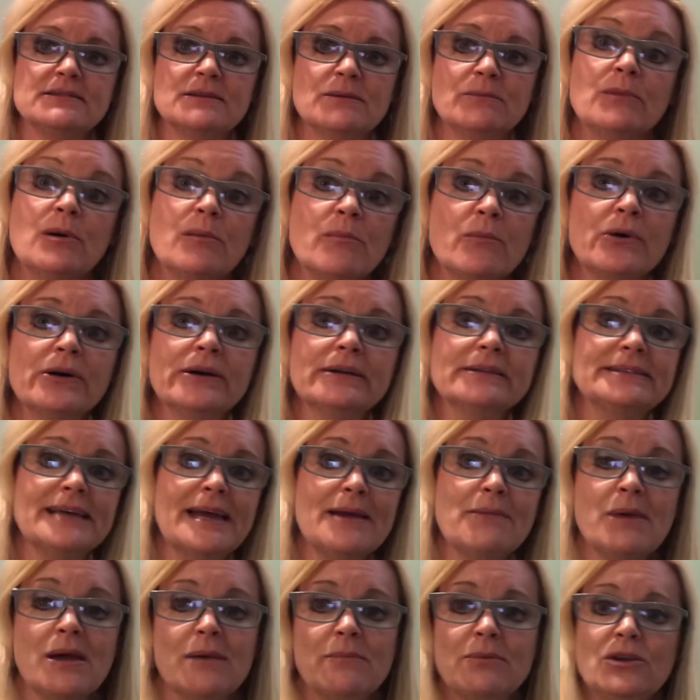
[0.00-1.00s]
Memorial Day.
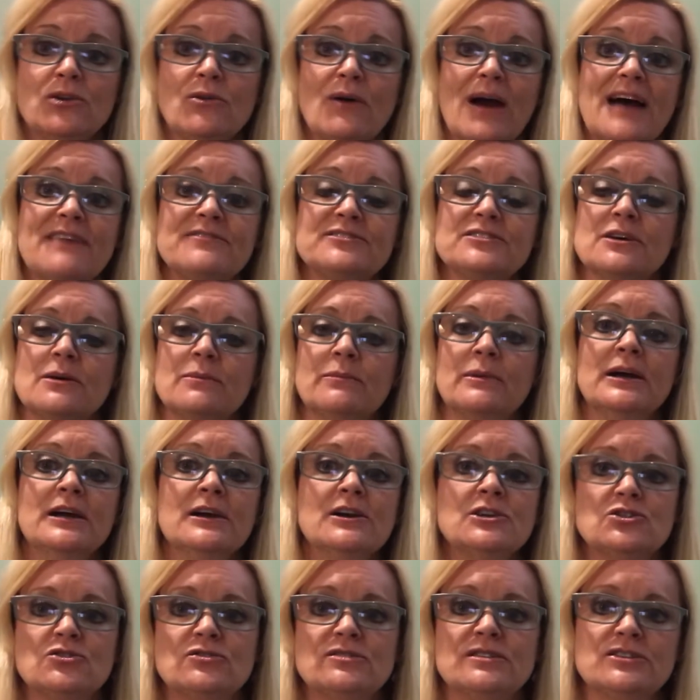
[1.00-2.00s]
Maybe you have some
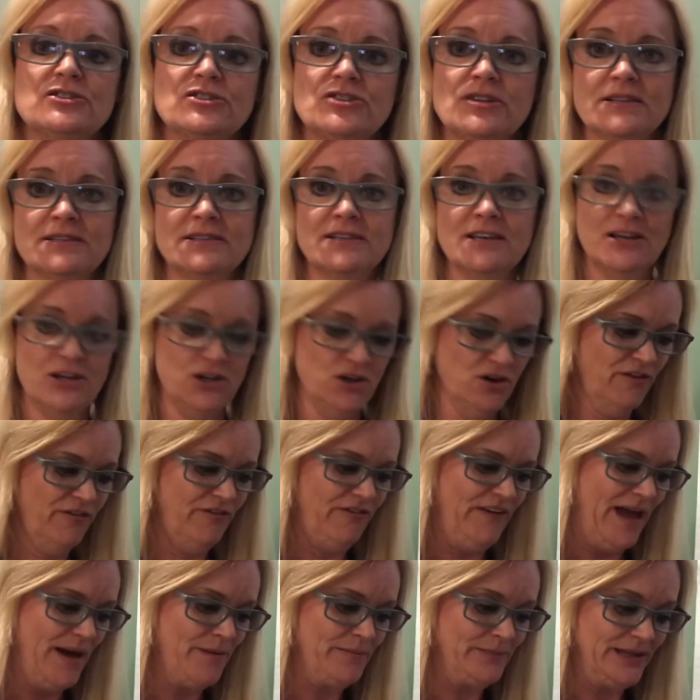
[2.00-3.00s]
traditions in your
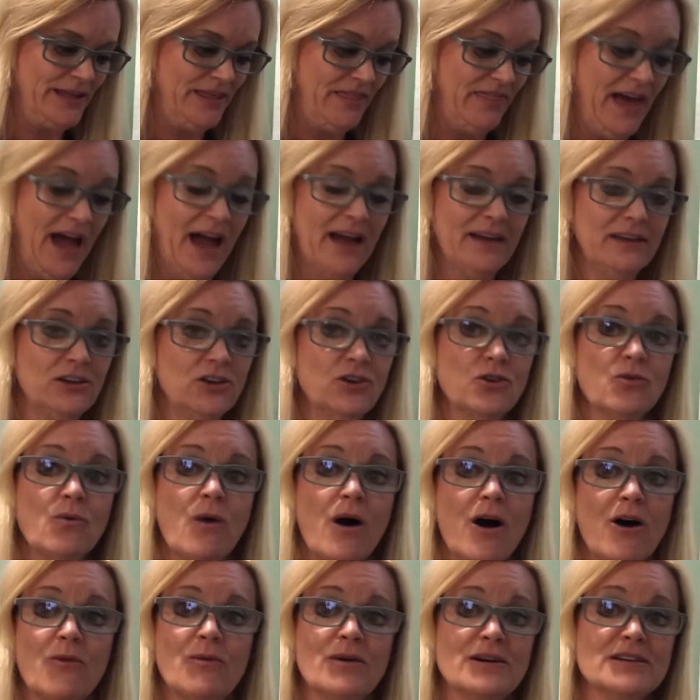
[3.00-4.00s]
family that you
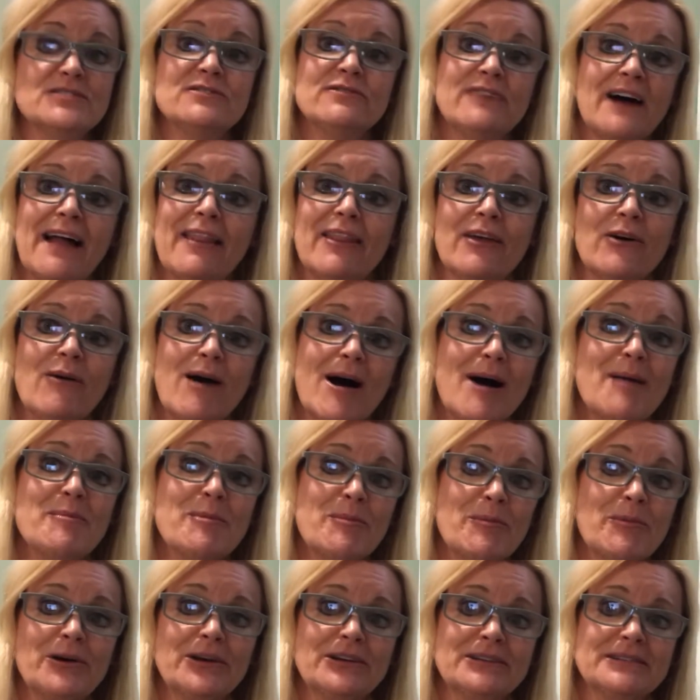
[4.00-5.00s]
always follow on
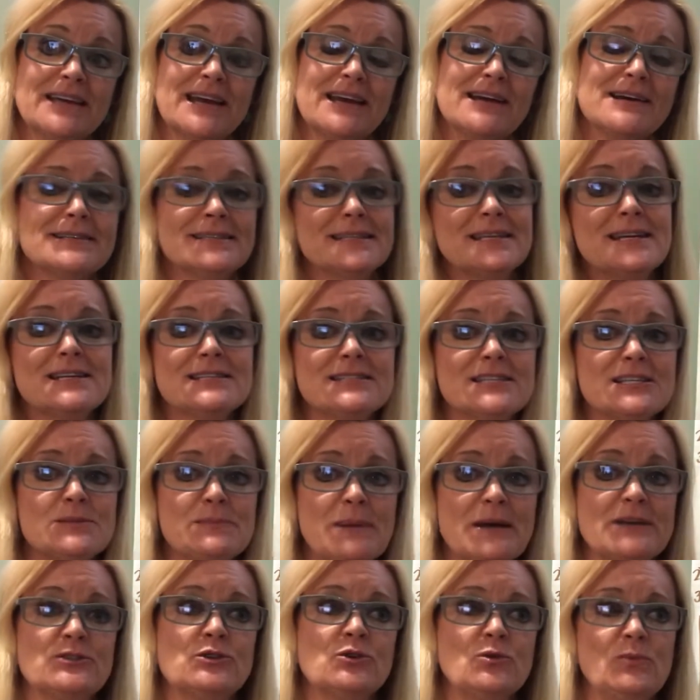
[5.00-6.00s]
Memorial Day, because it is a
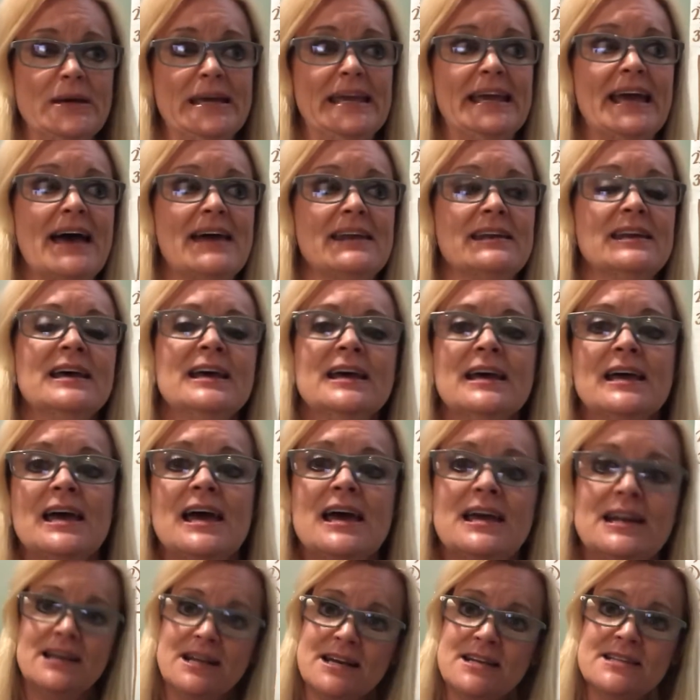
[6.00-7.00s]
special weekend
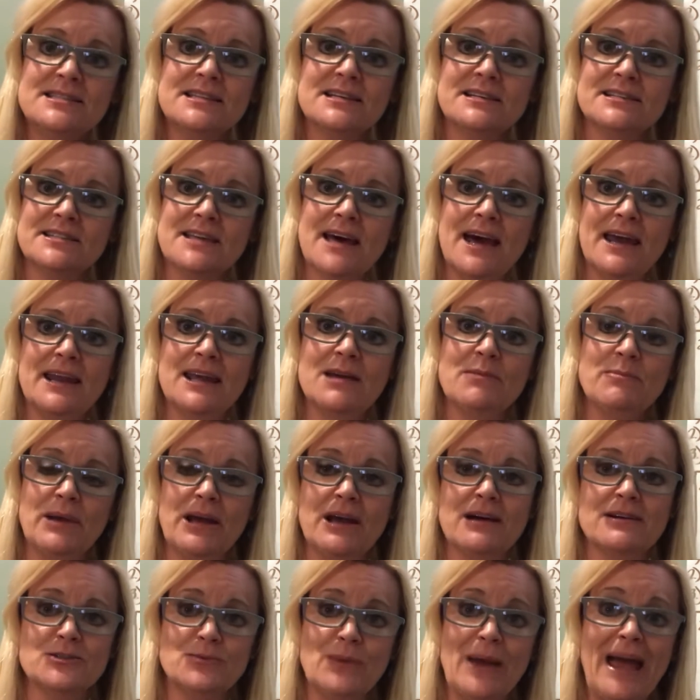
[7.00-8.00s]
and is exciting
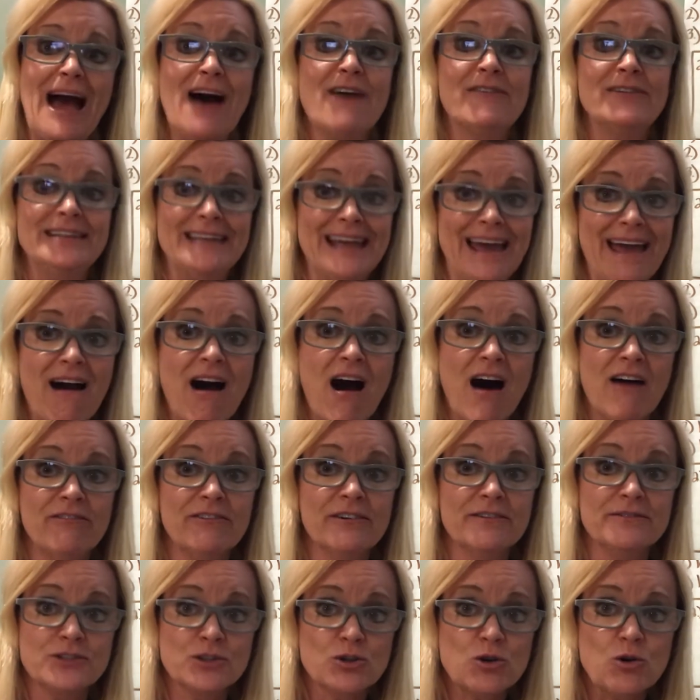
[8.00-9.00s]
because we have a day off
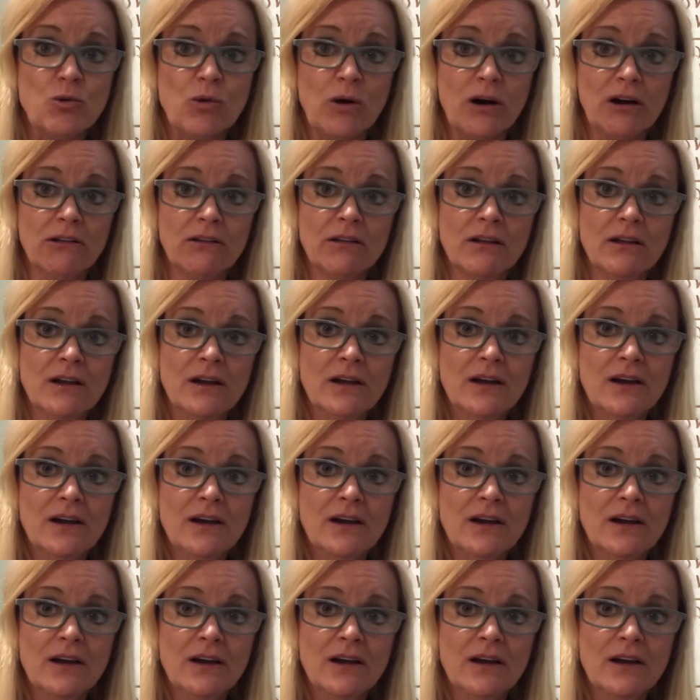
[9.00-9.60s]
of school.